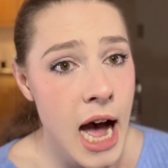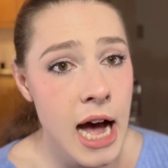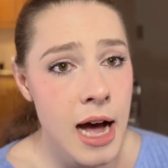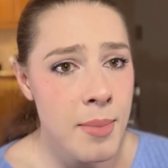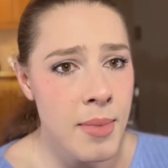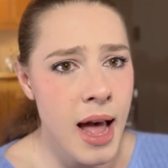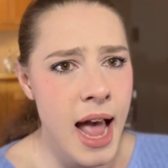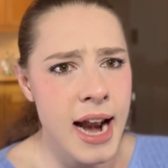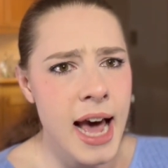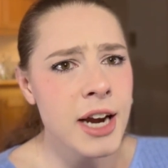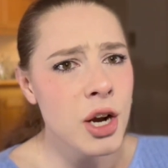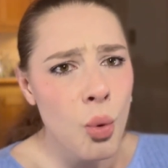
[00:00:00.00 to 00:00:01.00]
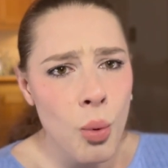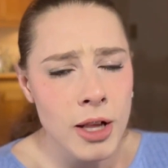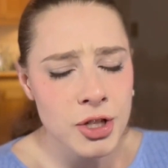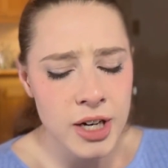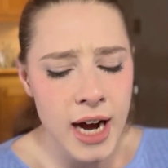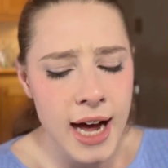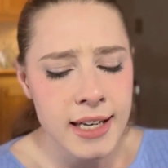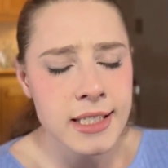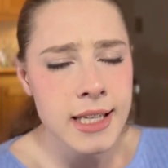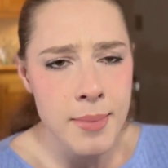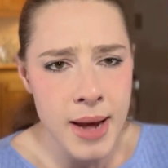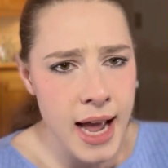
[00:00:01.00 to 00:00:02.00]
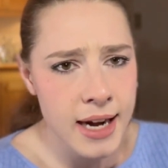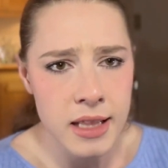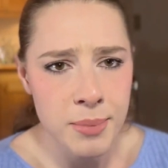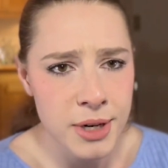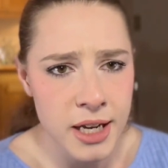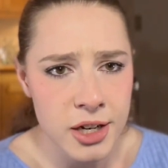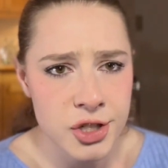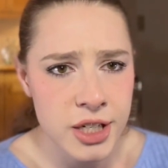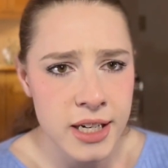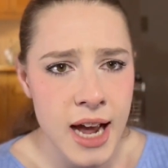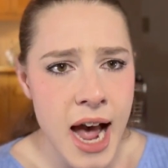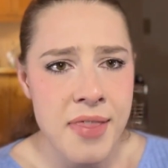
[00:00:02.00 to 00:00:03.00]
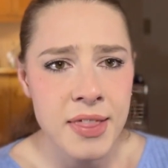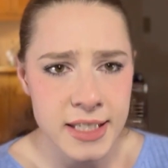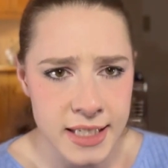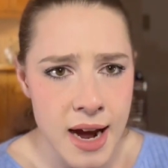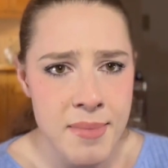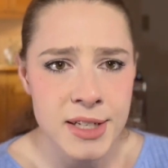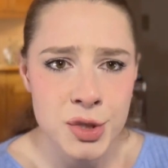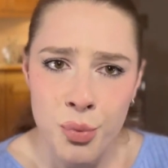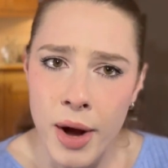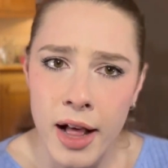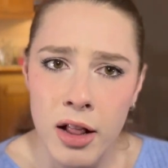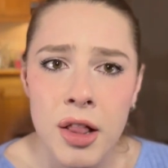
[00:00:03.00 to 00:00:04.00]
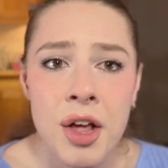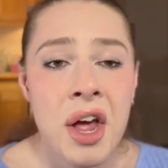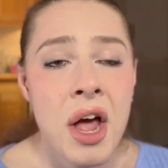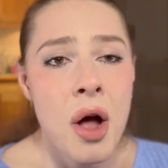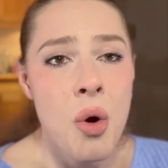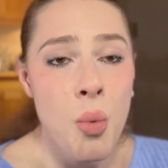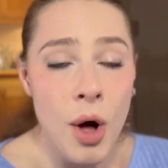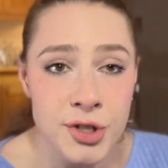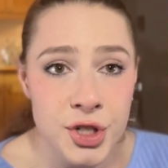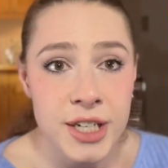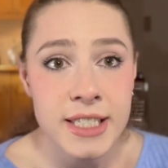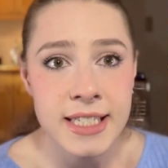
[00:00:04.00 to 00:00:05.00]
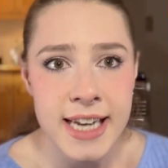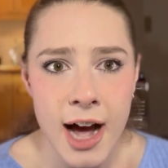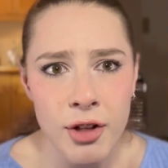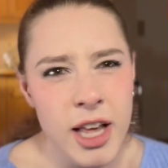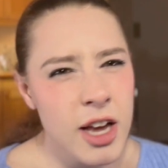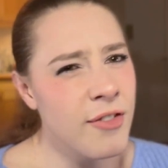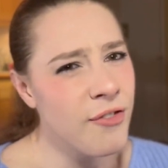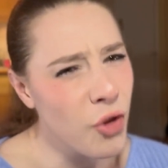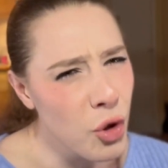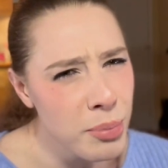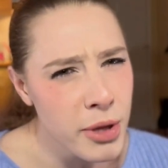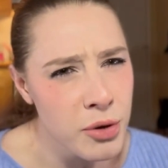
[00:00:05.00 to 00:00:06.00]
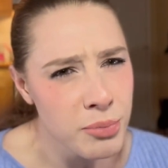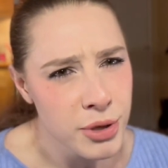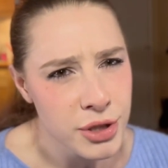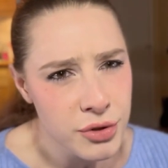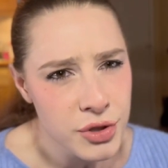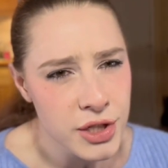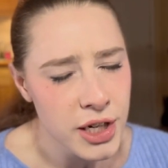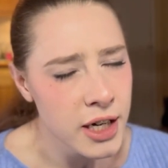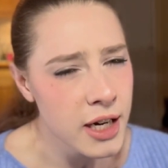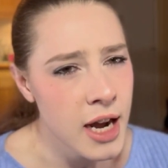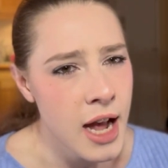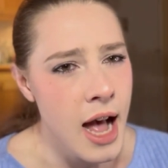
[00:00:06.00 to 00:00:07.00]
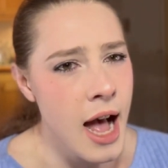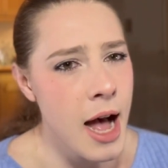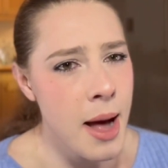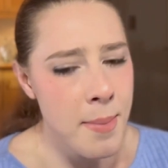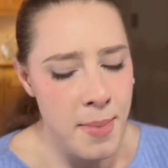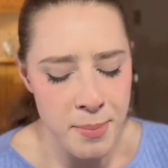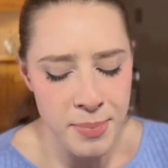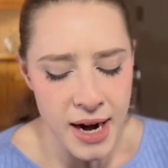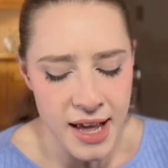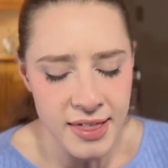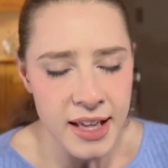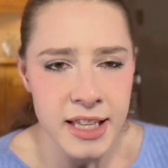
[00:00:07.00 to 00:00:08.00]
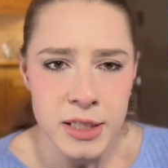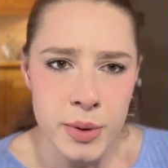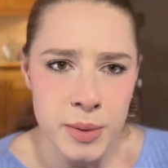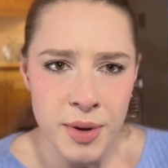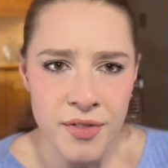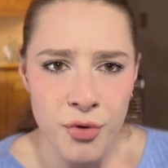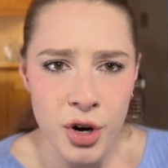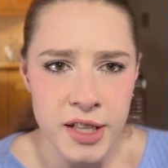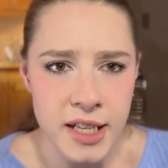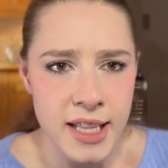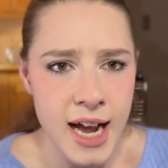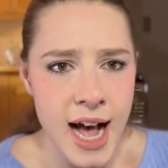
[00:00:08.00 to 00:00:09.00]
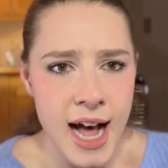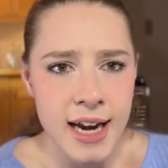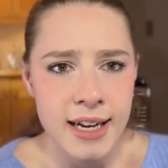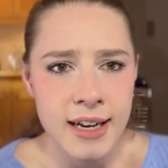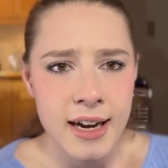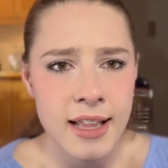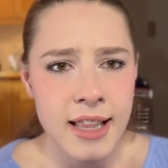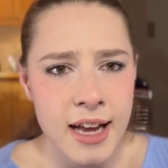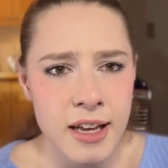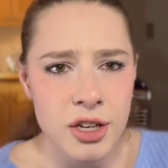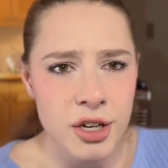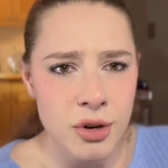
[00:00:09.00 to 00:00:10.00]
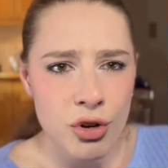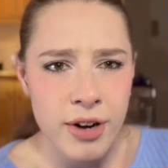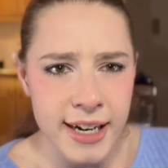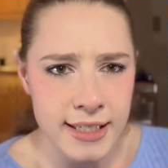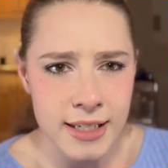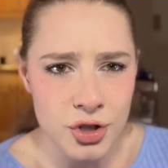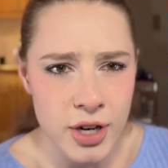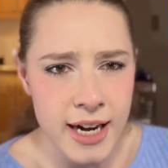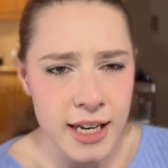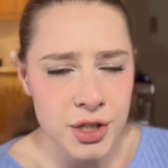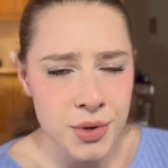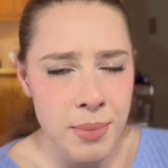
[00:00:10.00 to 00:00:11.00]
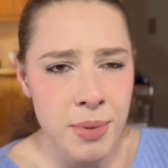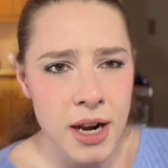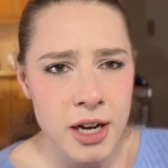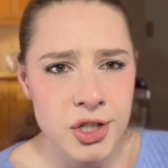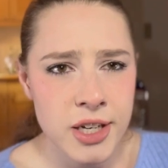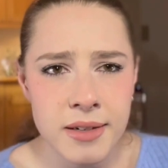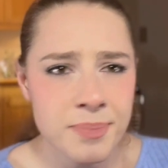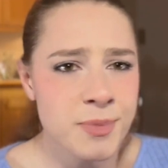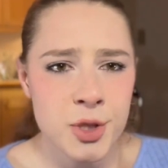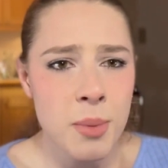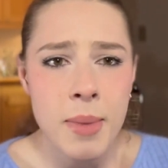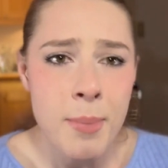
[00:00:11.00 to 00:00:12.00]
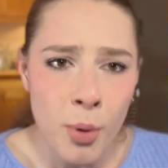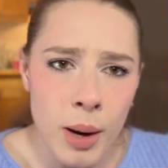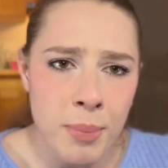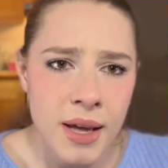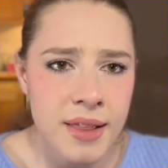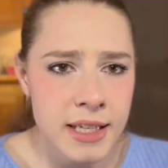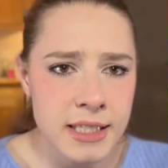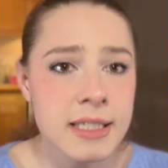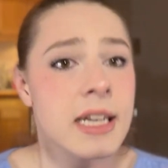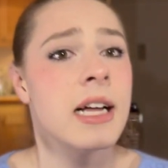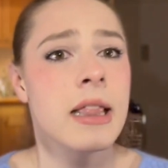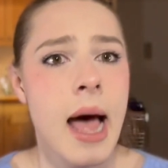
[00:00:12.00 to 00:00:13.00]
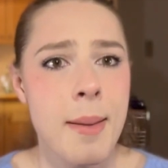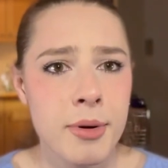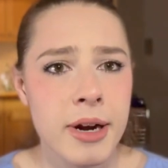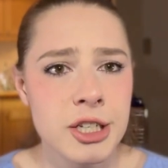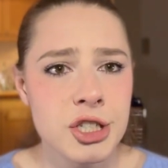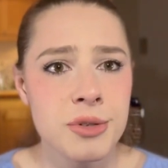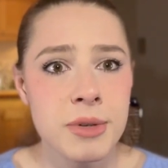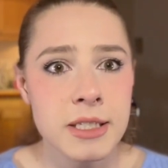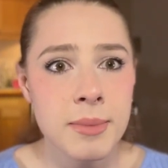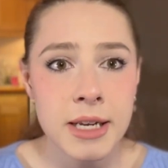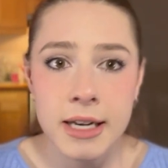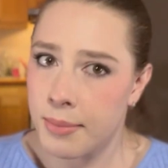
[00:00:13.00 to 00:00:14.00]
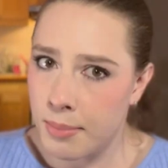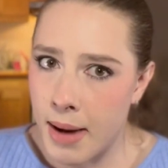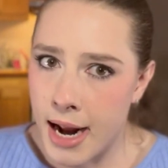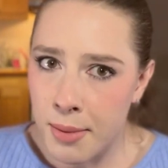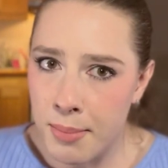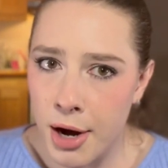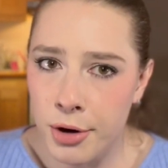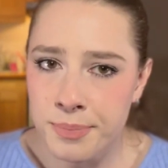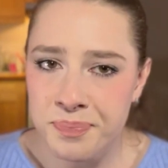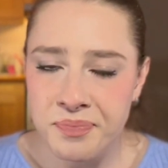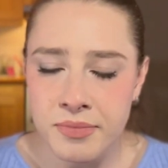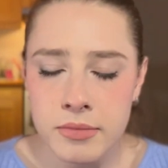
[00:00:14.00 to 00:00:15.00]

And I know Walter had some hand in the production at this time as well. Walter is now like a full-blown producer, but I think this was before that they had like, you know, crazy training doing production. So my point being, this is a collaboration with somebody named Mike Moe,